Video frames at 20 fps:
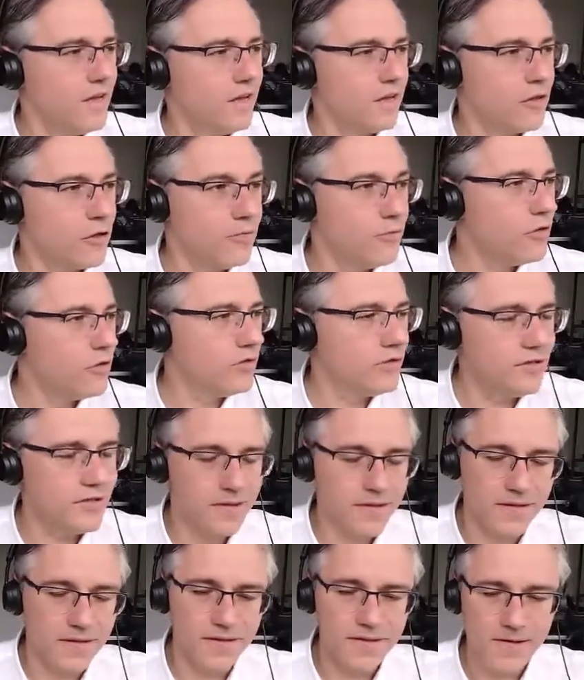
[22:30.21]

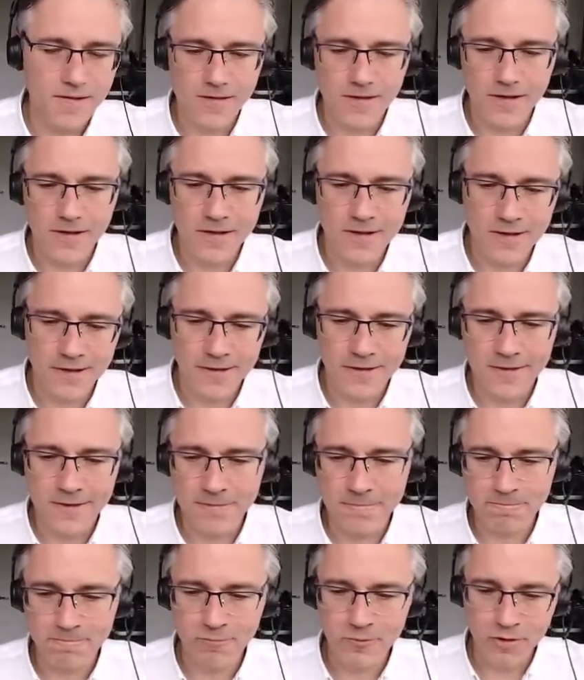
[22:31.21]
commodities,
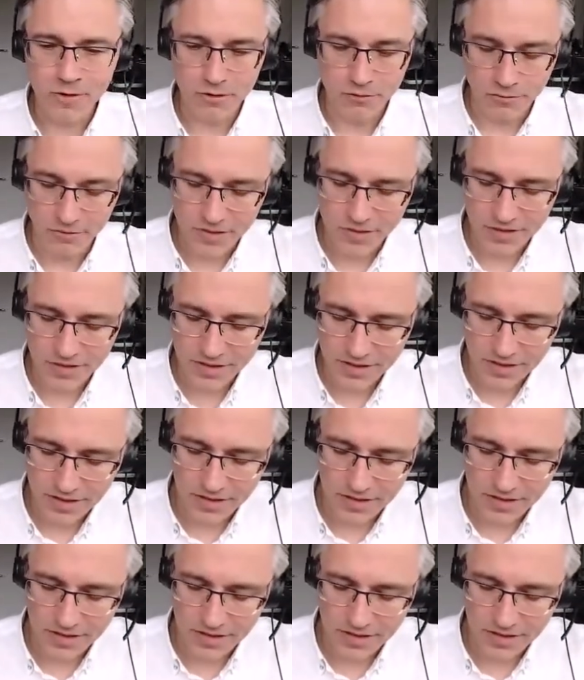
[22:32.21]
or it's